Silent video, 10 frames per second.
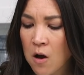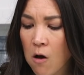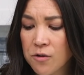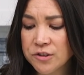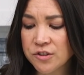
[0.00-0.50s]

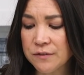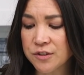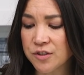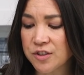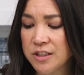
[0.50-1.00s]
All this
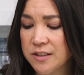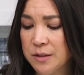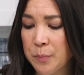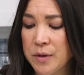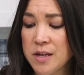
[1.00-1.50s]
stuff's in
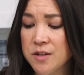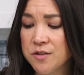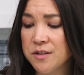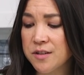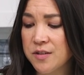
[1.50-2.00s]
season. Peas
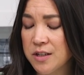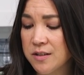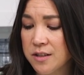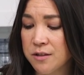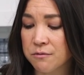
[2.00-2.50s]
are in
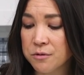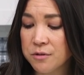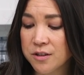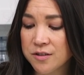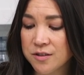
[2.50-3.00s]
season,
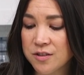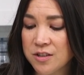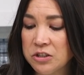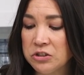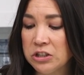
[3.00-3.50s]
arugula's in
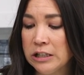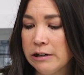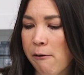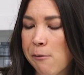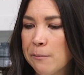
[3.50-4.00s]

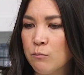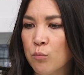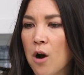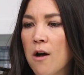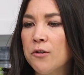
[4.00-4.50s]
season,
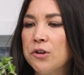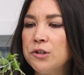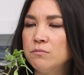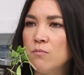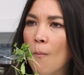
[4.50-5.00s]
broccoli. I